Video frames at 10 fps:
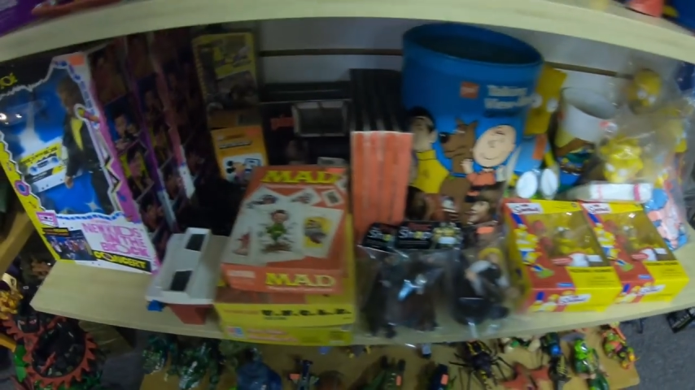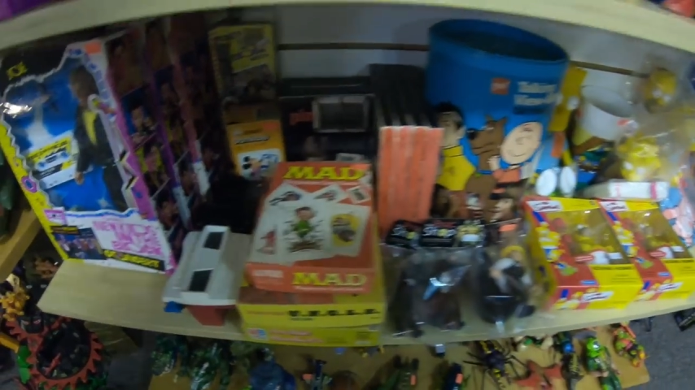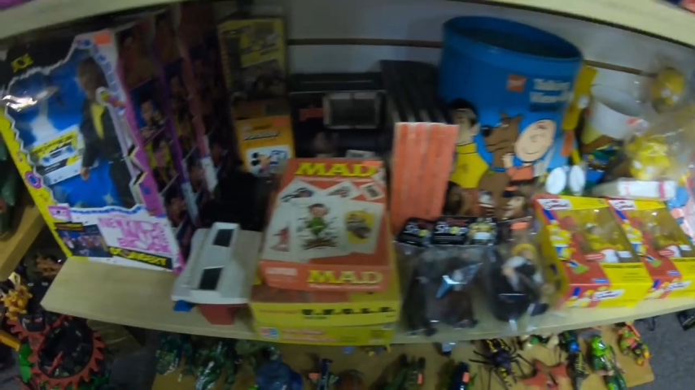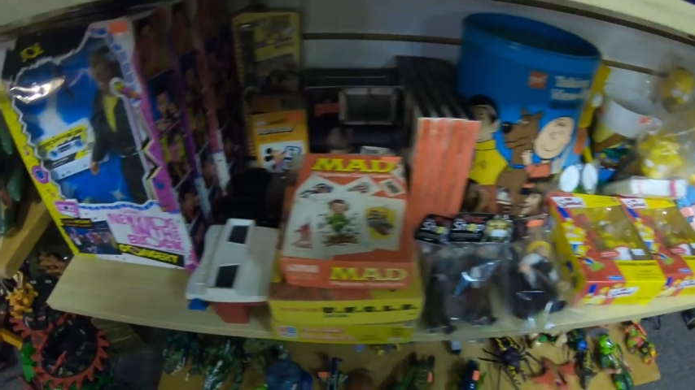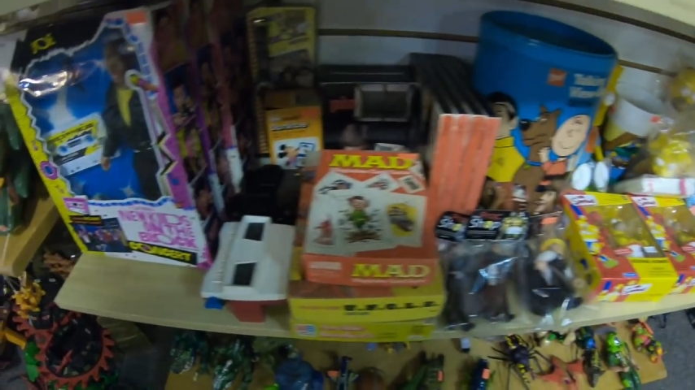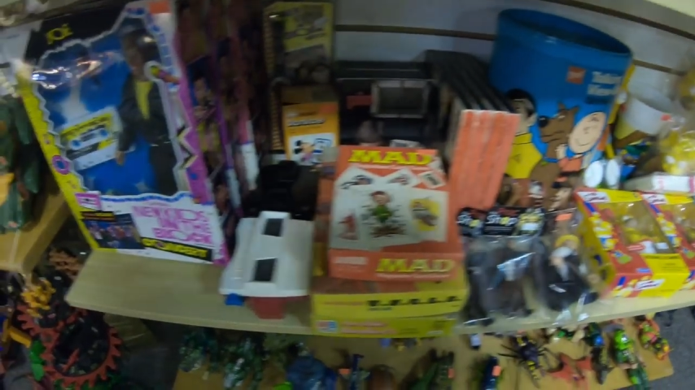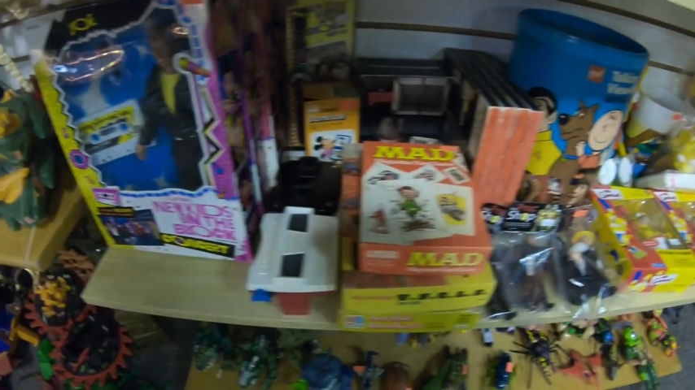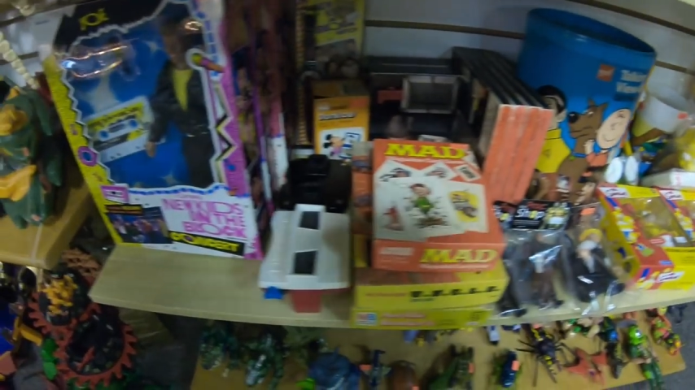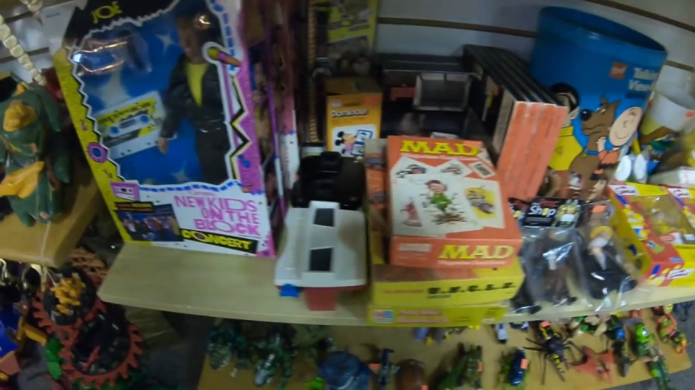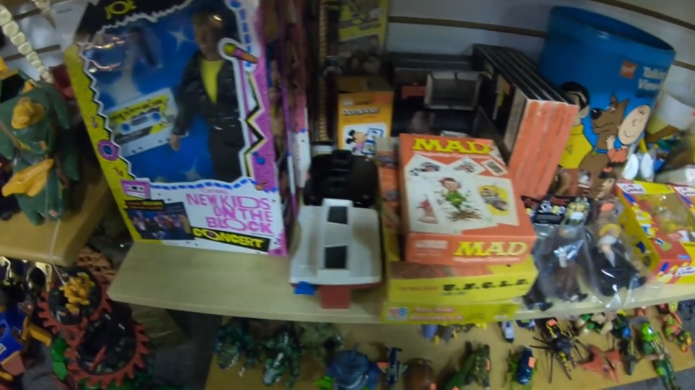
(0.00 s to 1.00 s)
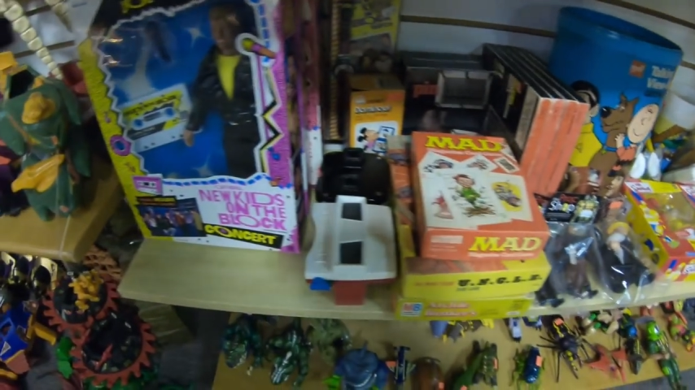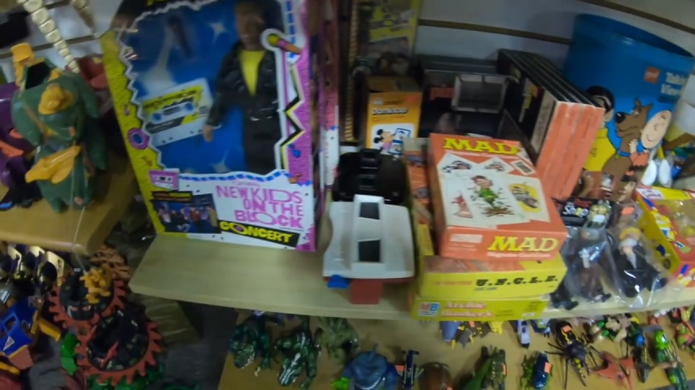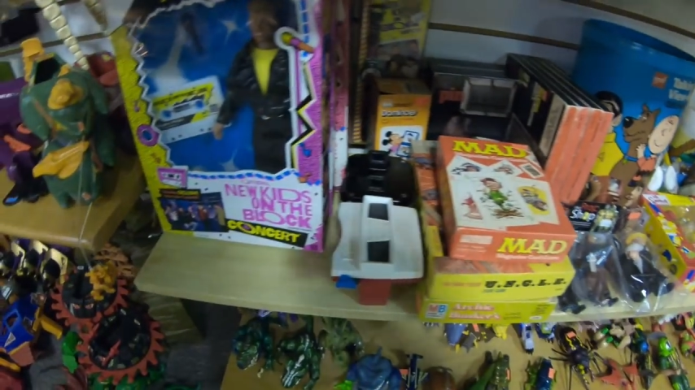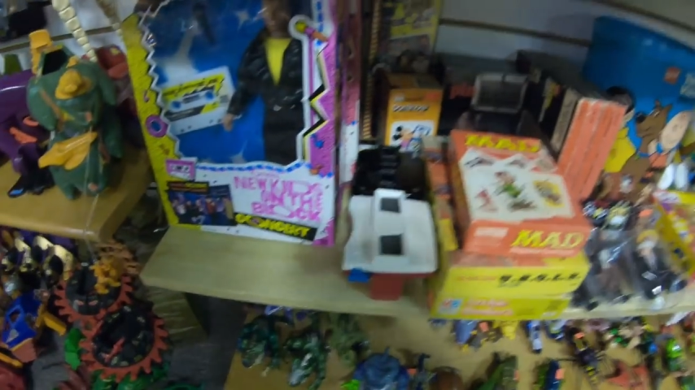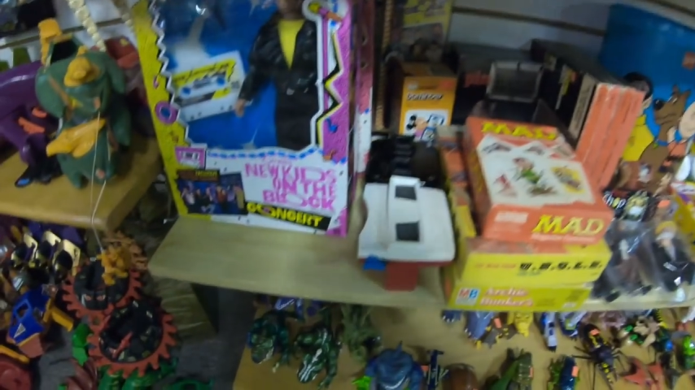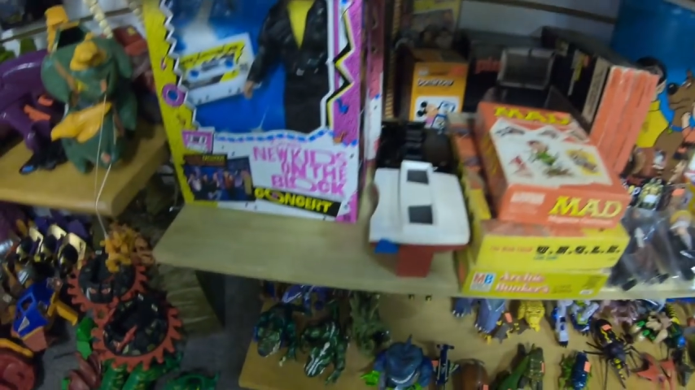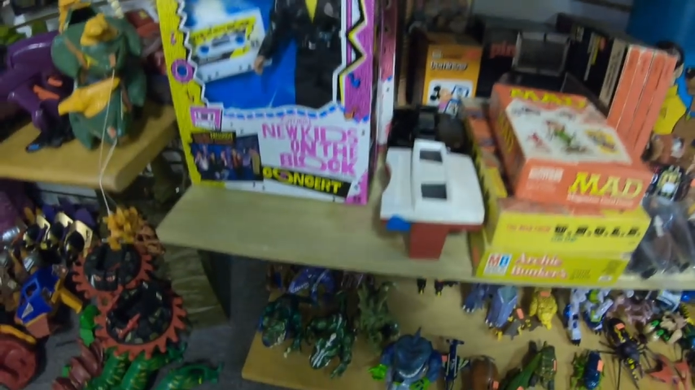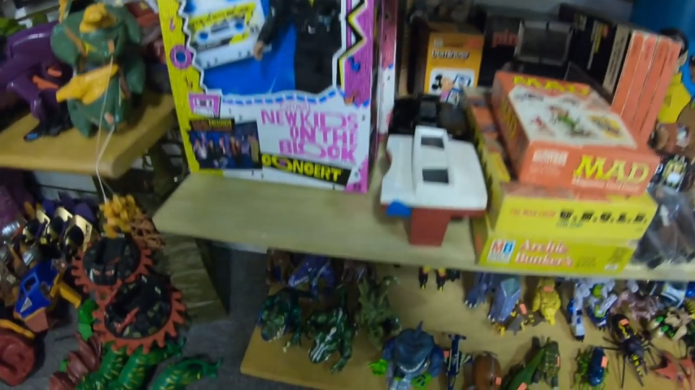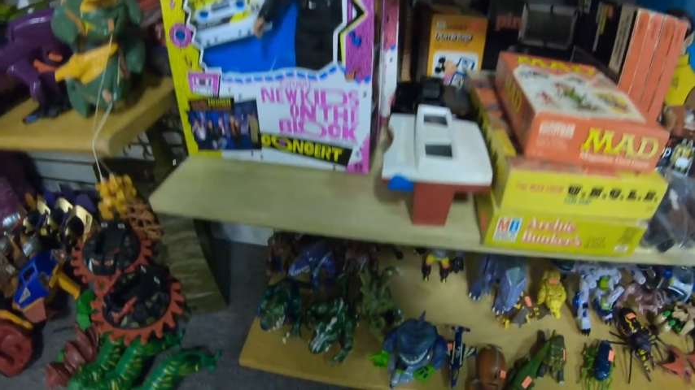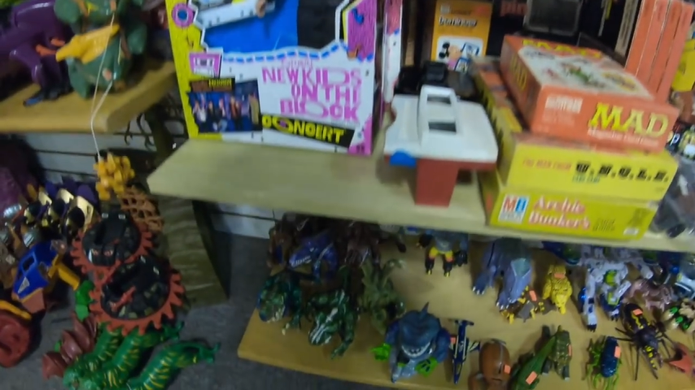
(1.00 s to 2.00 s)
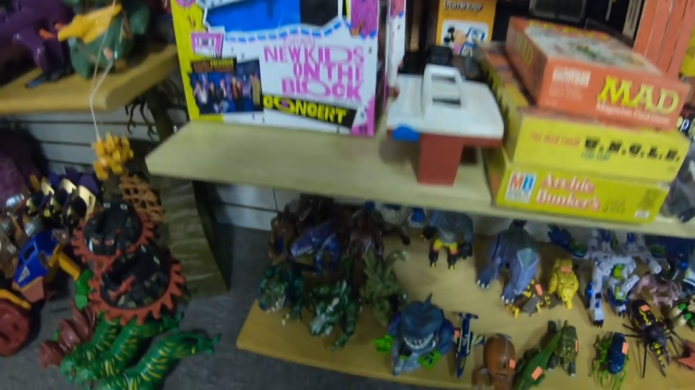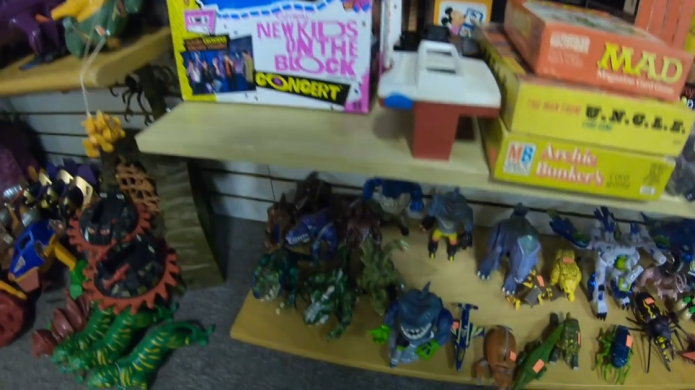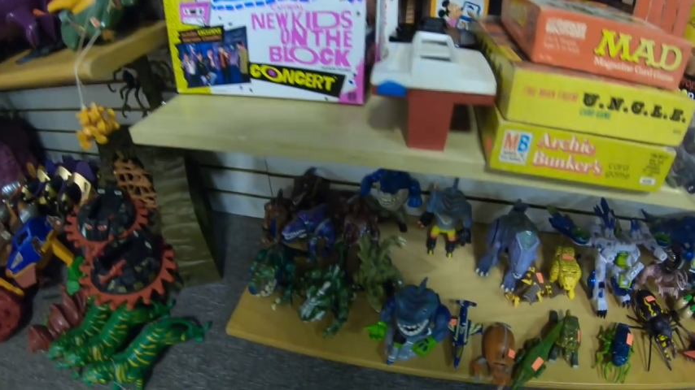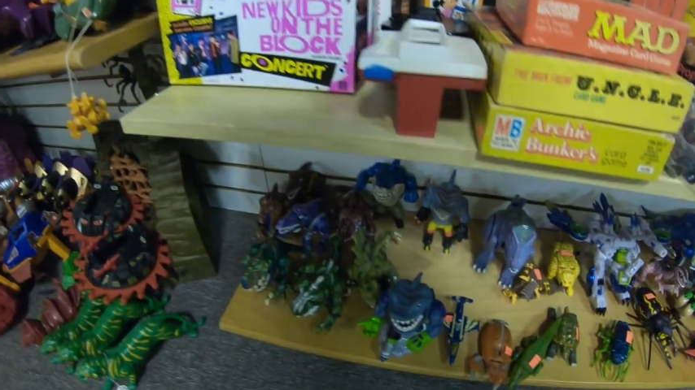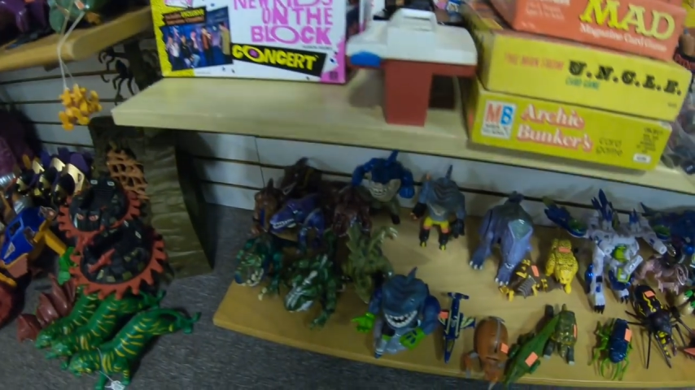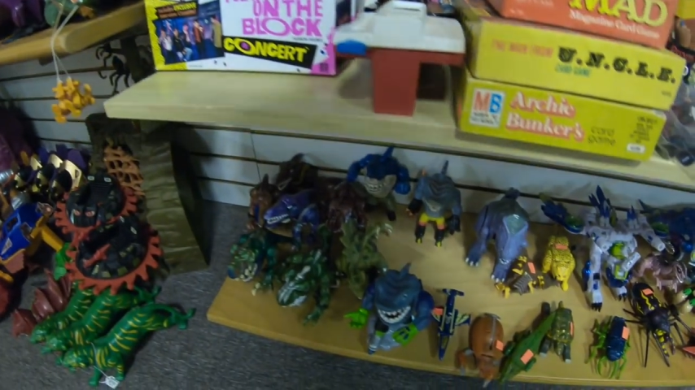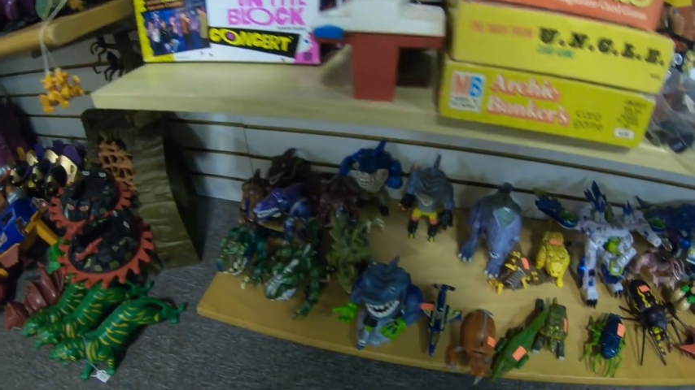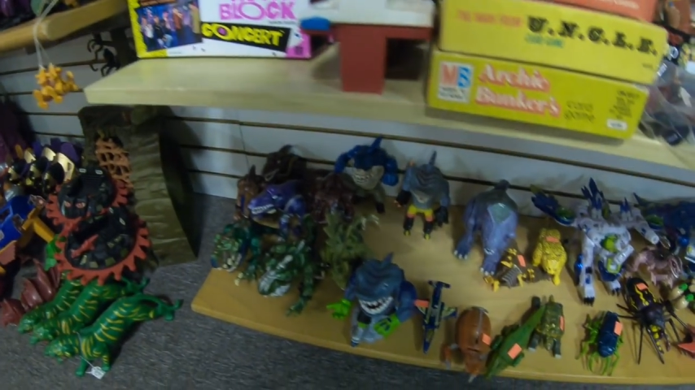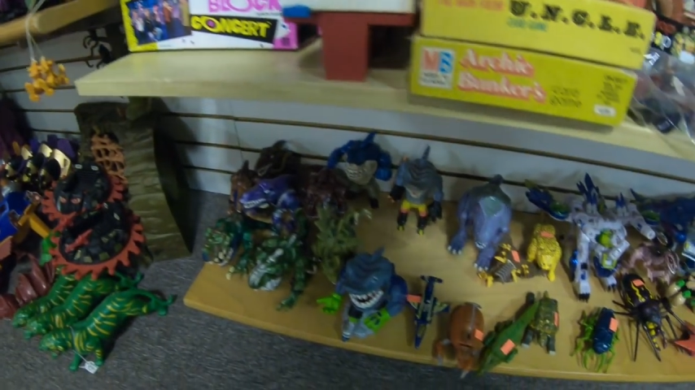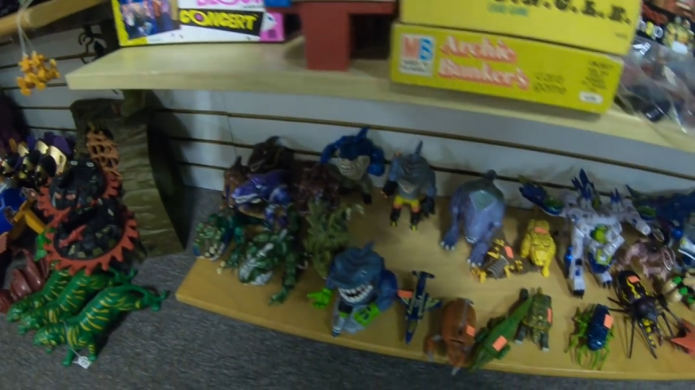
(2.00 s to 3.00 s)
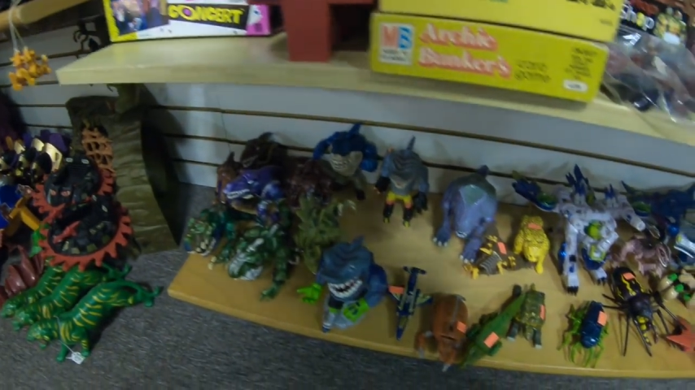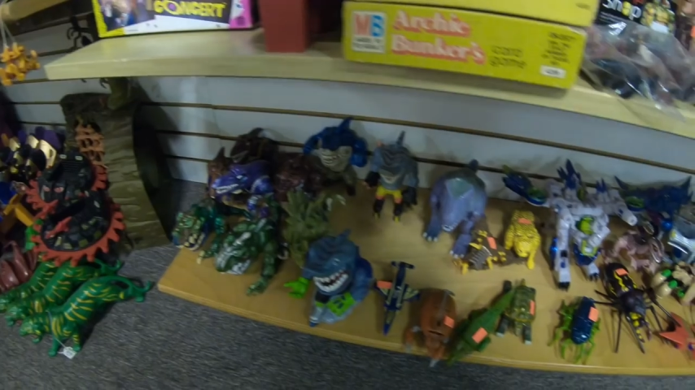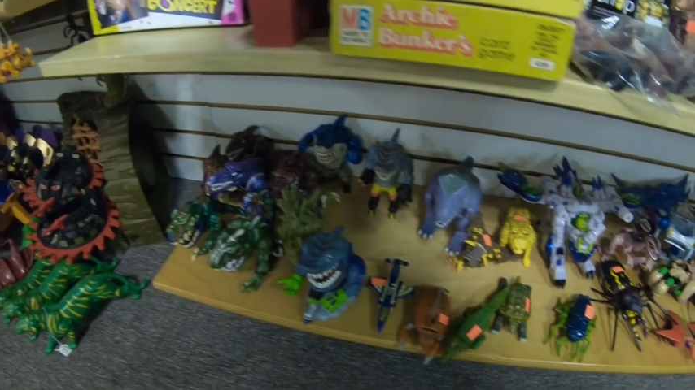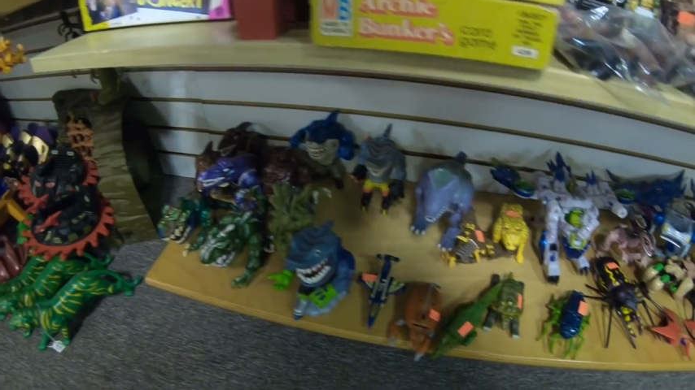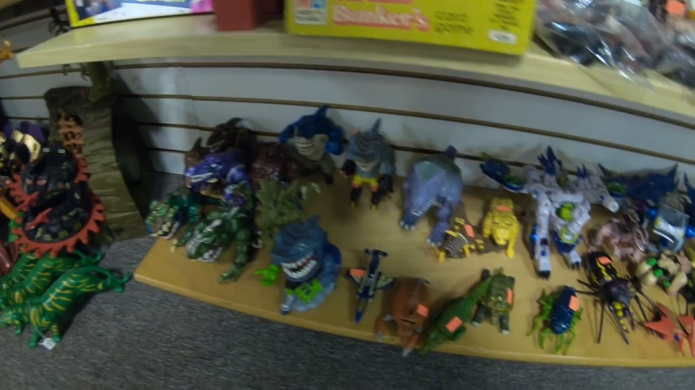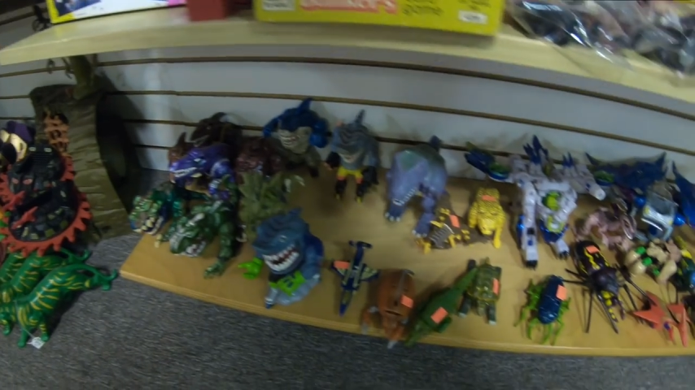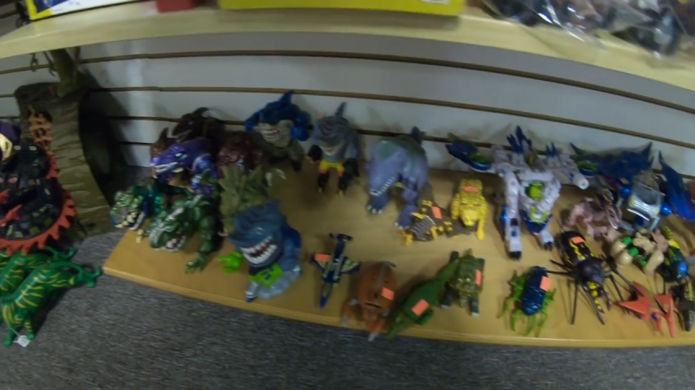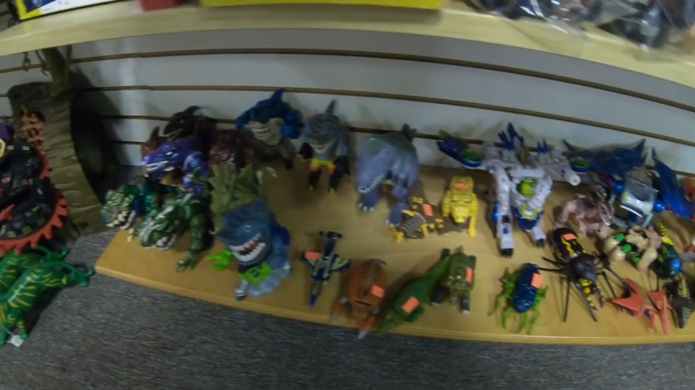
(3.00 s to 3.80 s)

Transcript: (no speaker visible)